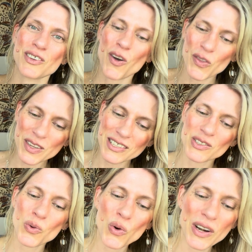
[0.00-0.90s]
all this
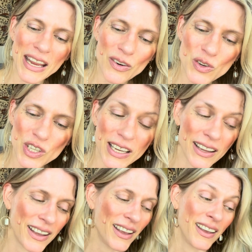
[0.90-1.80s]
sword energy.
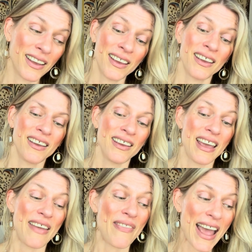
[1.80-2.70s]

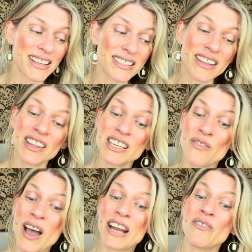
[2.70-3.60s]
And that's the
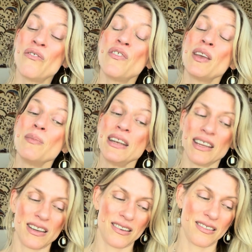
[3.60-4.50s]
divine
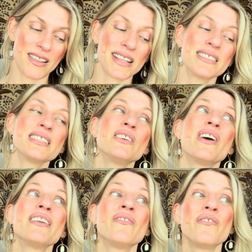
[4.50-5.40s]
feminine. That's the
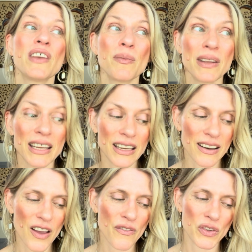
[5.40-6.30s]
divine feminine
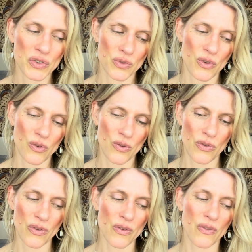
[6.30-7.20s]
of the
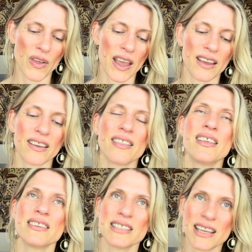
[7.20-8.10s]
truth of like,
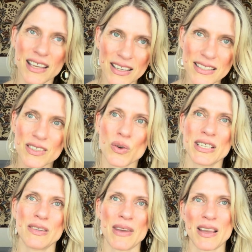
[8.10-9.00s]
this is going
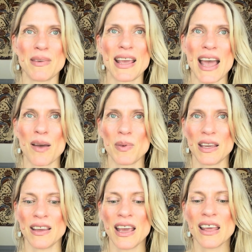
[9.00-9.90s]
to make me
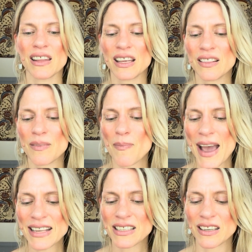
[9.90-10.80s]
happy. The
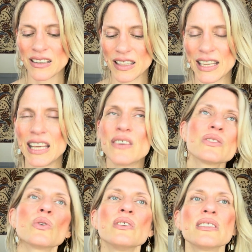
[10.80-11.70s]
masculine, the King of
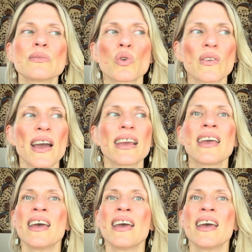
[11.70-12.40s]
Swords, is more like